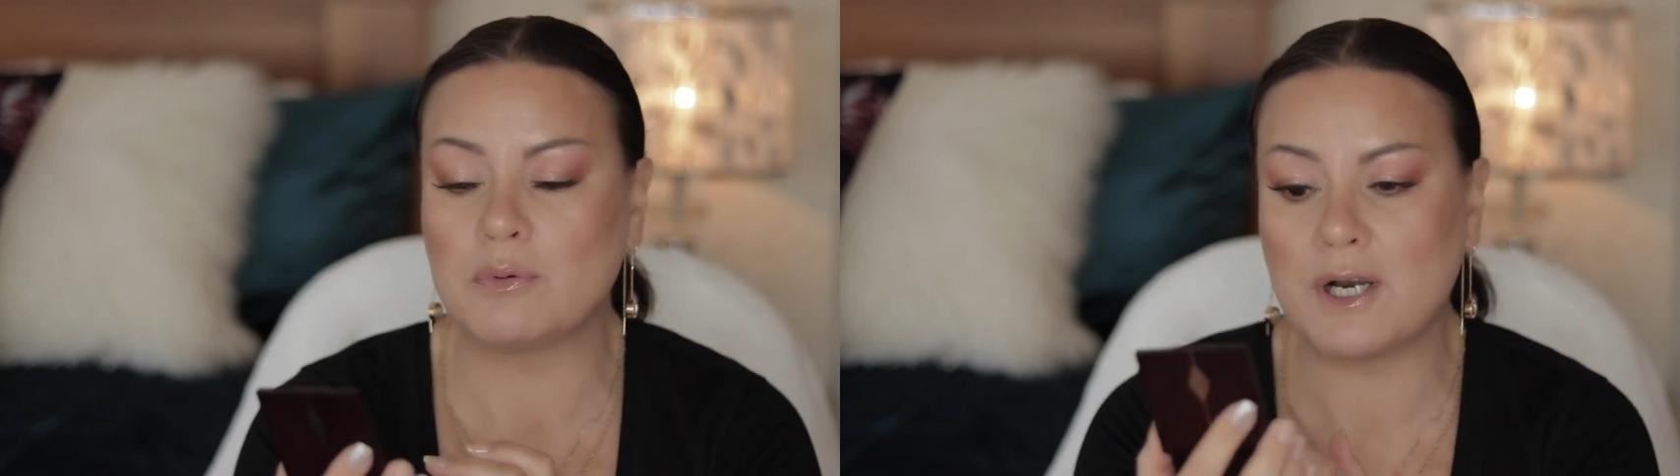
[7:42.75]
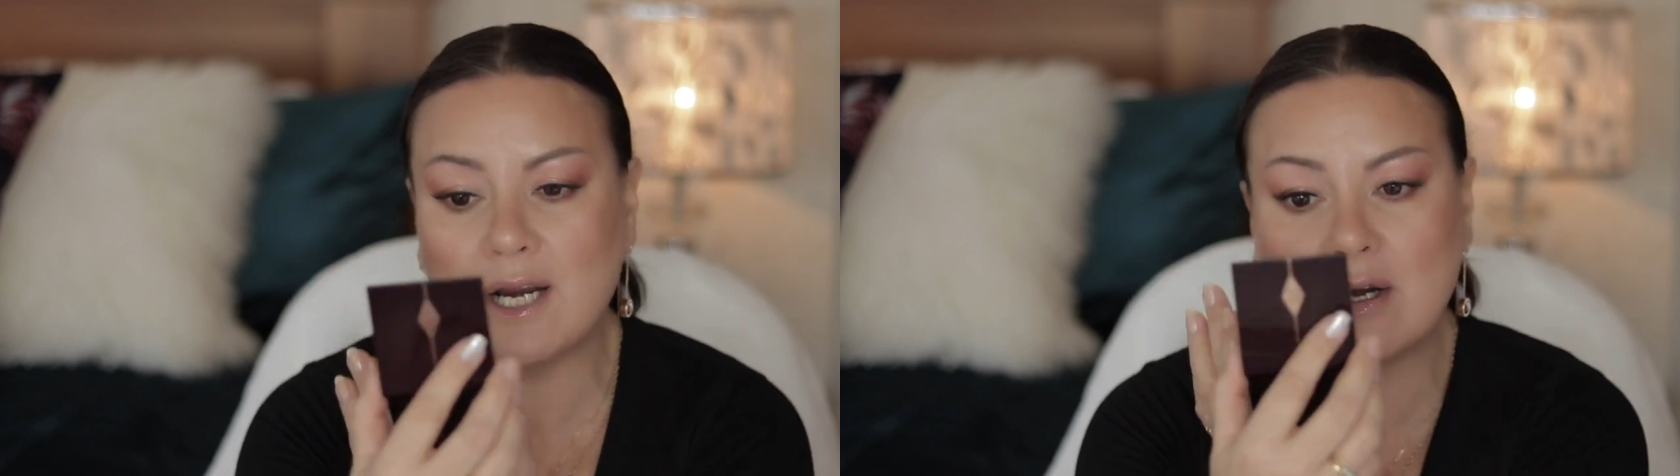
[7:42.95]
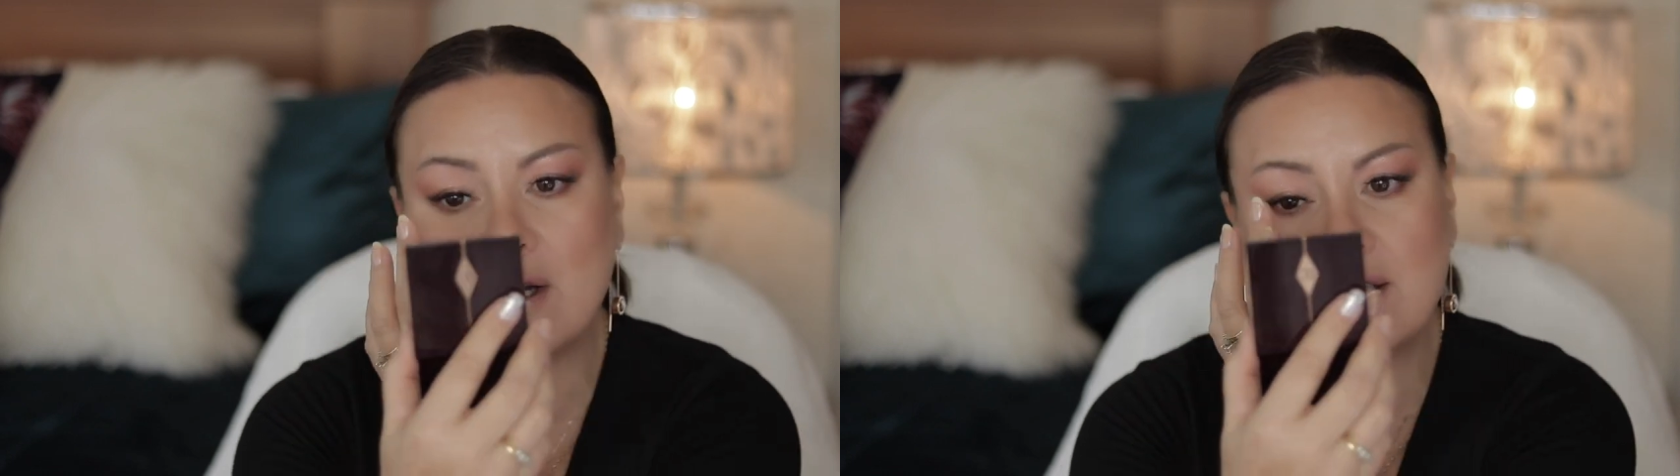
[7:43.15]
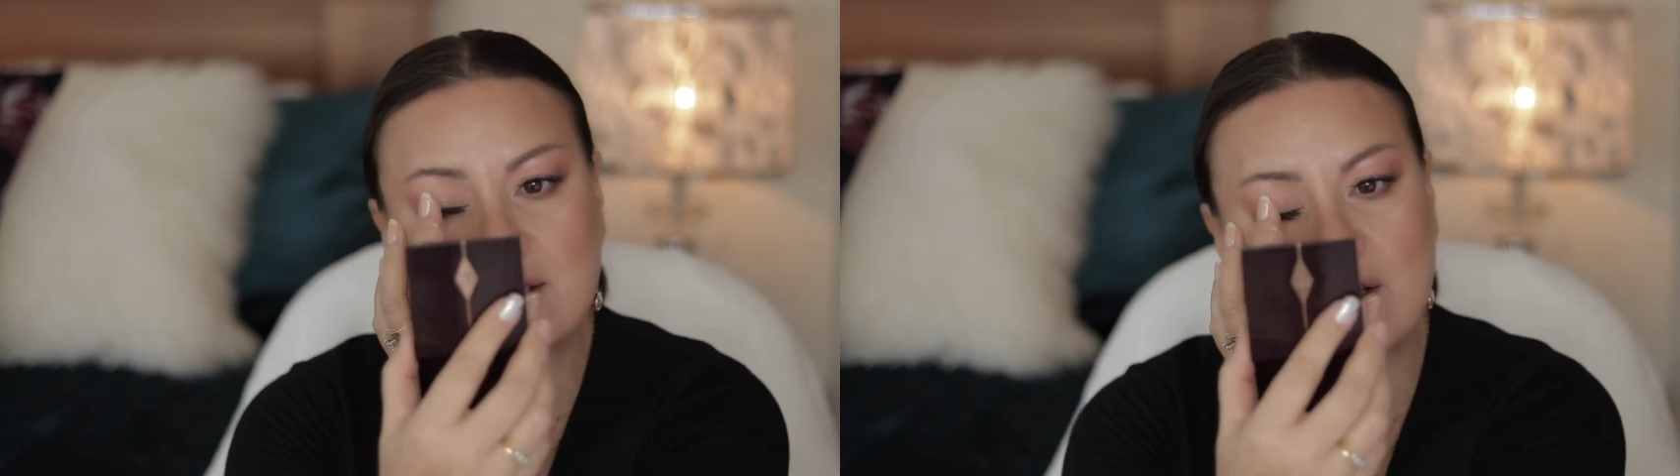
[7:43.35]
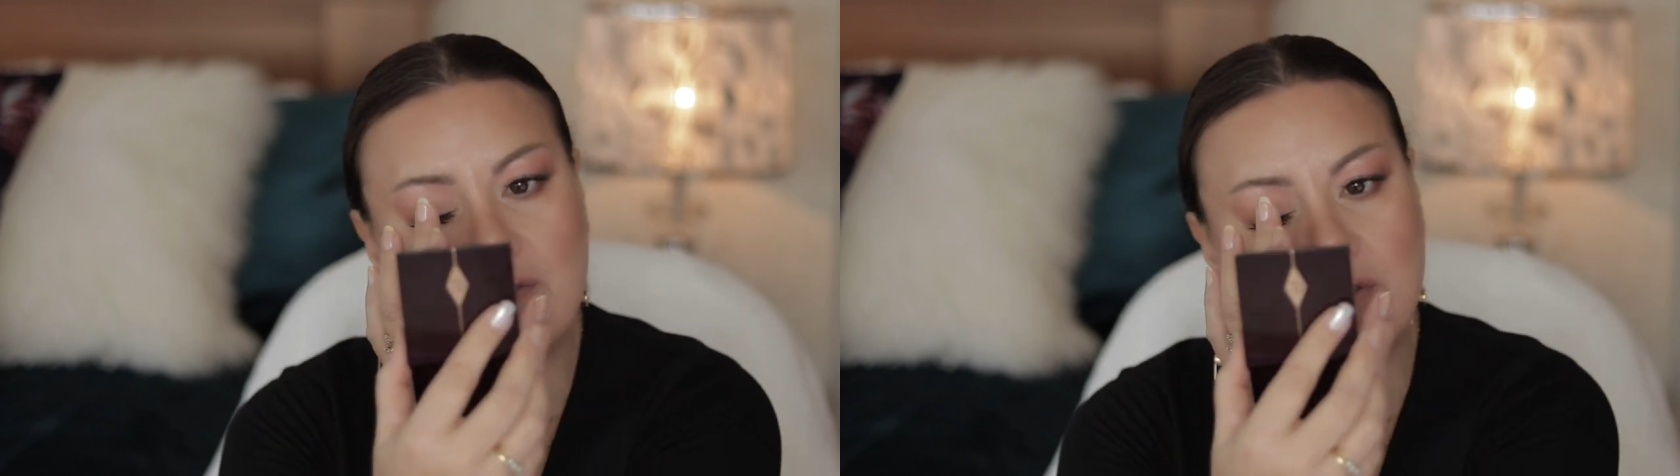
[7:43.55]
brown eyes,
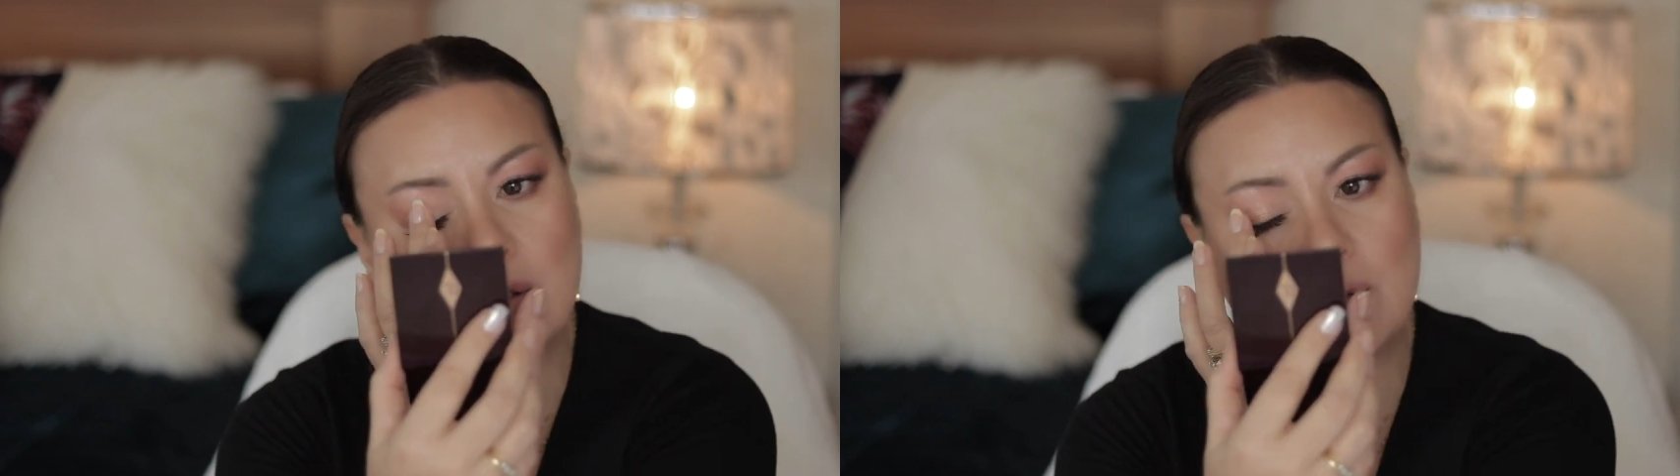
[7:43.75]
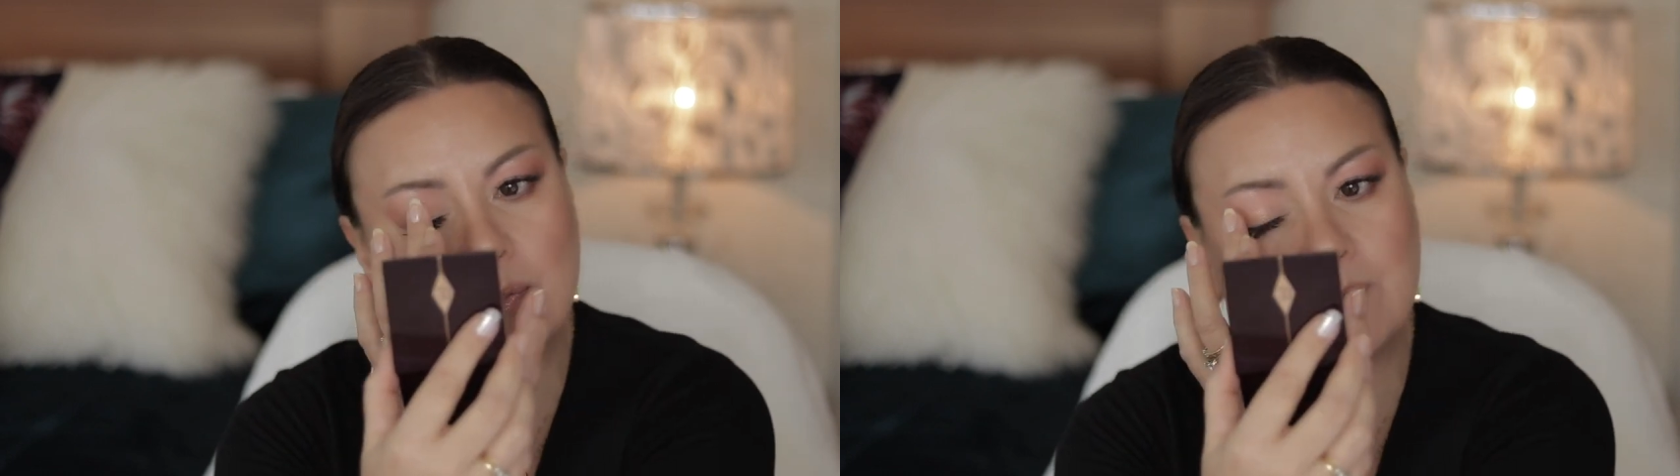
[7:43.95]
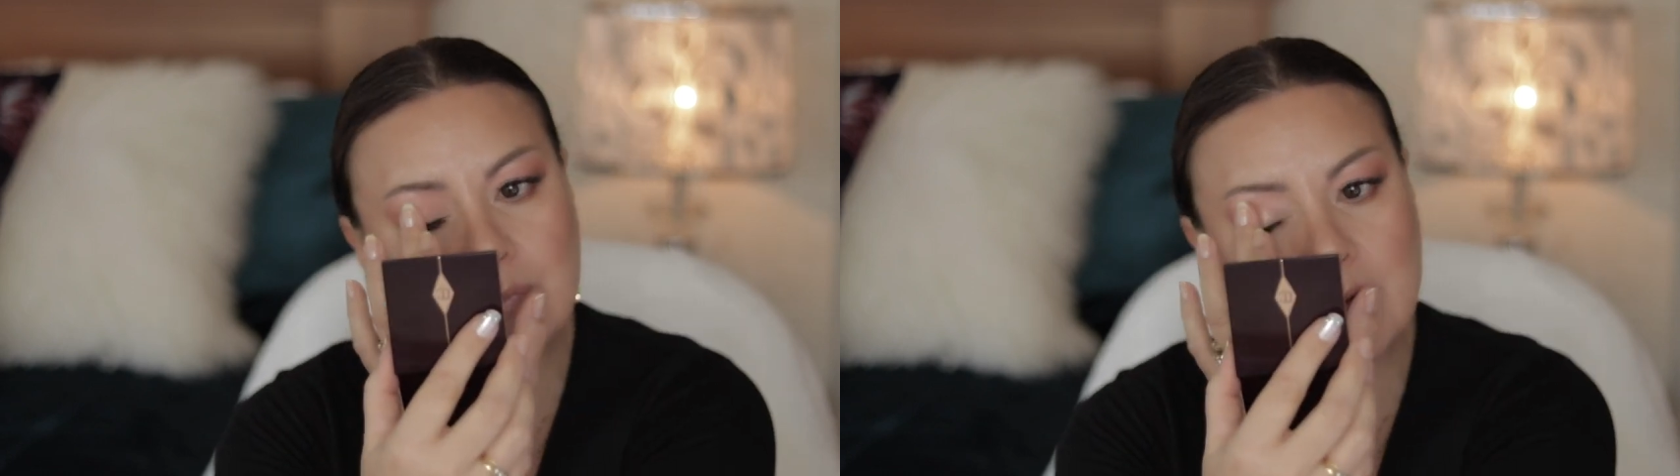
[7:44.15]
I feel.